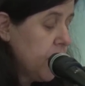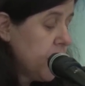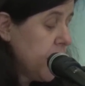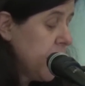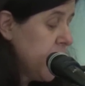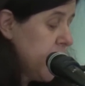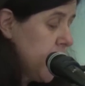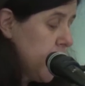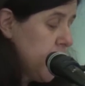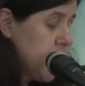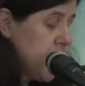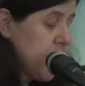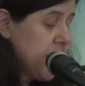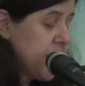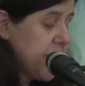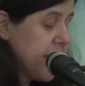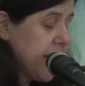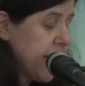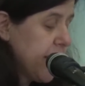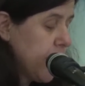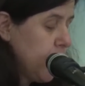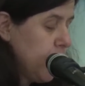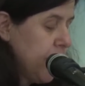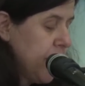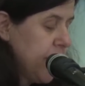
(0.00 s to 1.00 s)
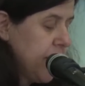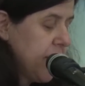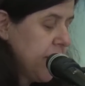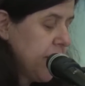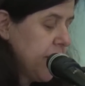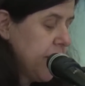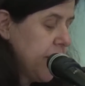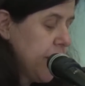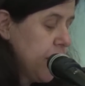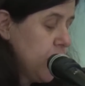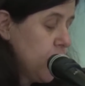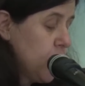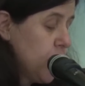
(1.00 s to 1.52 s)
In terms of
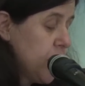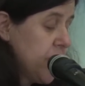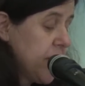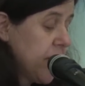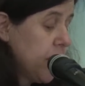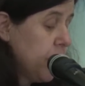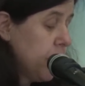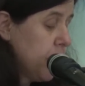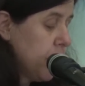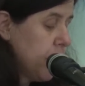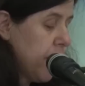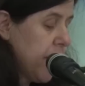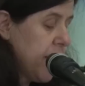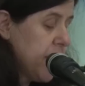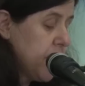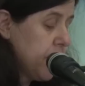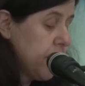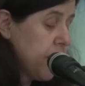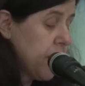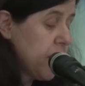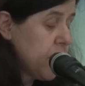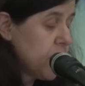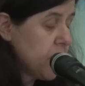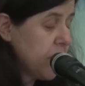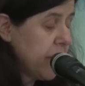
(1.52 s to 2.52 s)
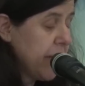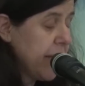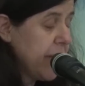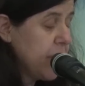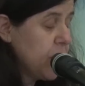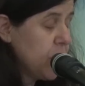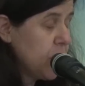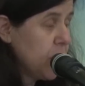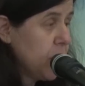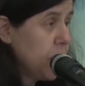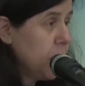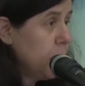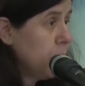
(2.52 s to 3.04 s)
settlement, issues that were raised were
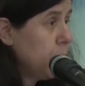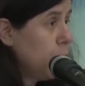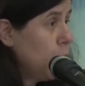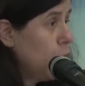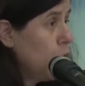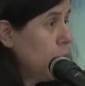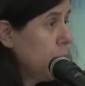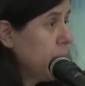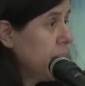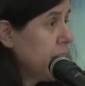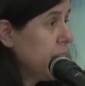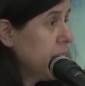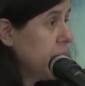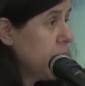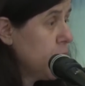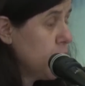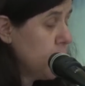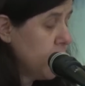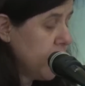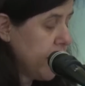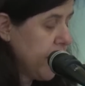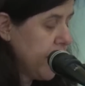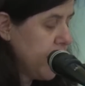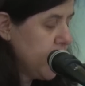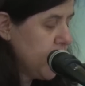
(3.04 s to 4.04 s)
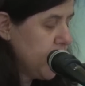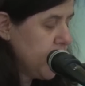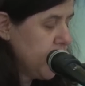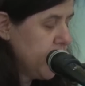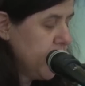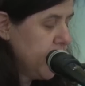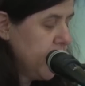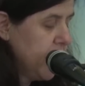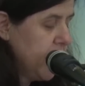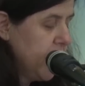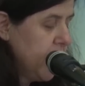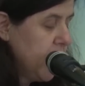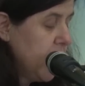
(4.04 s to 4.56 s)
isolation, employment and
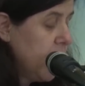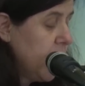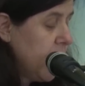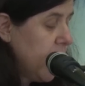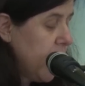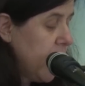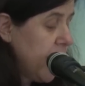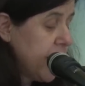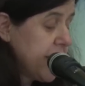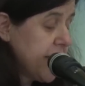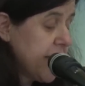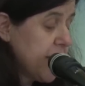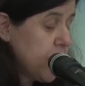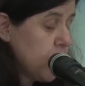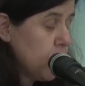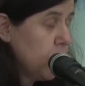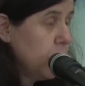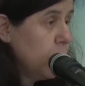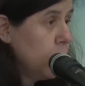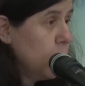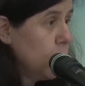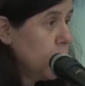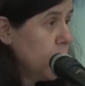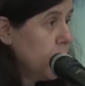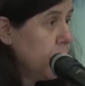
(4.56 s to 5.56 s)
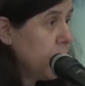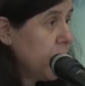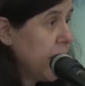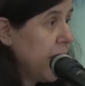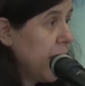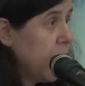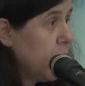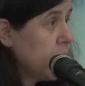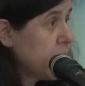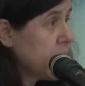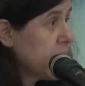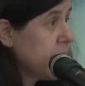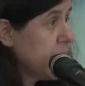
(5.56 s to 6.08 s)
education, access to affordable
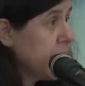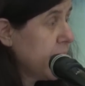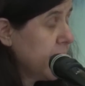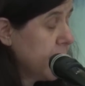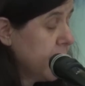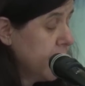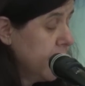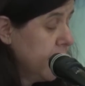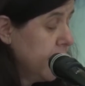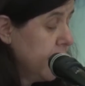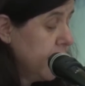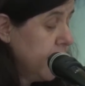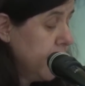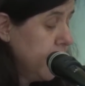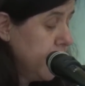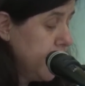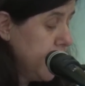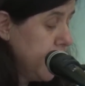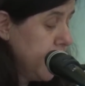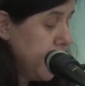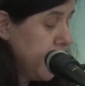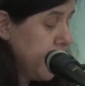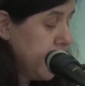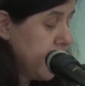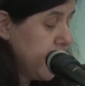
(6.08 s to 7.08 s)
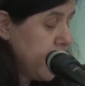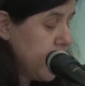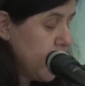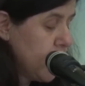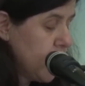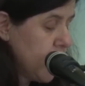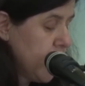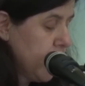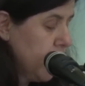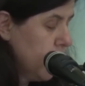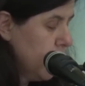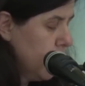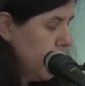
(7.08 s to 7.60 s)
housing, learning
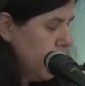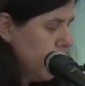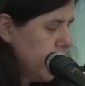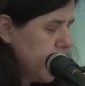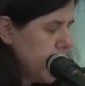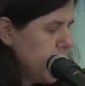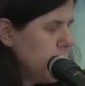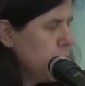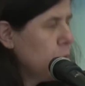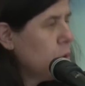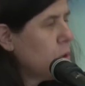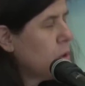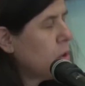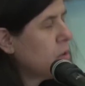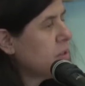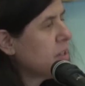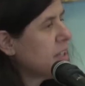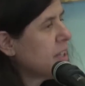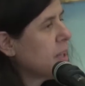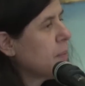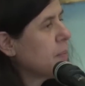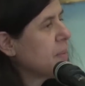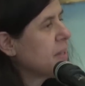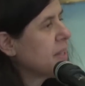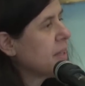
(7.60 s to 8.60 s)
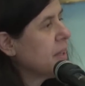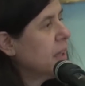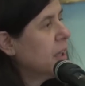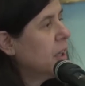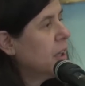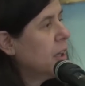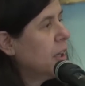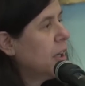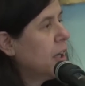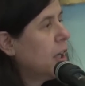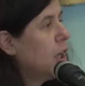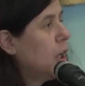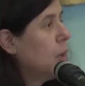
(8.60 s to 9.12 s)
English, and all the new concepts
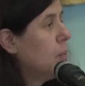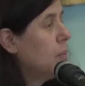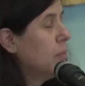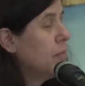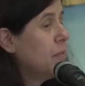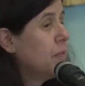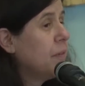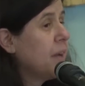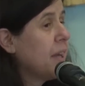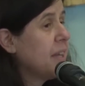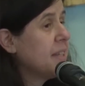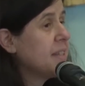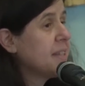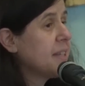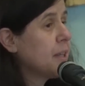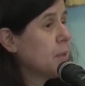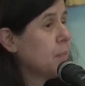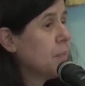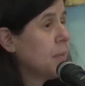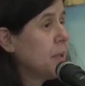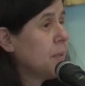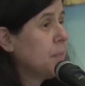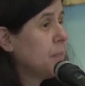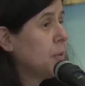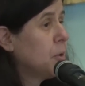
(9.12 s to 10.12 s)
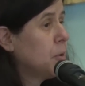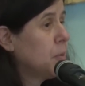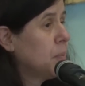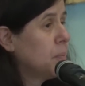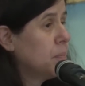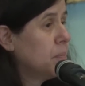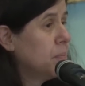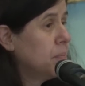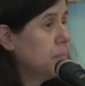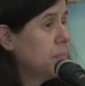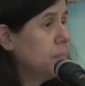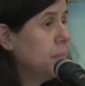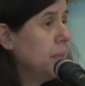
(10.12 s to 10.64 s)
faced that people
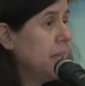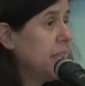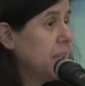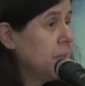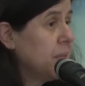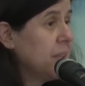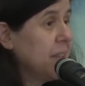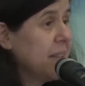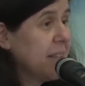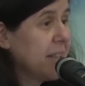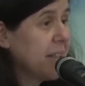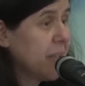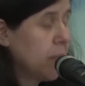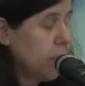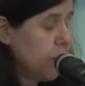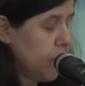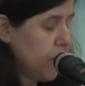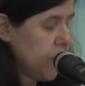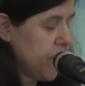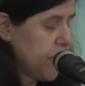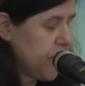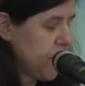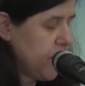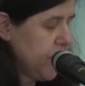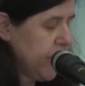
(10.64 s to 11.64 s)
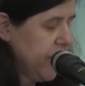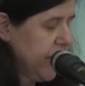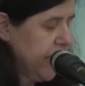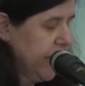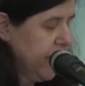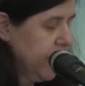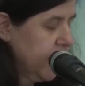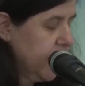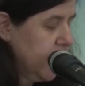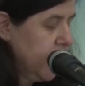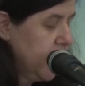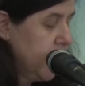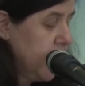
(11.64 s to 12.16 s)
meet when they come to Australia.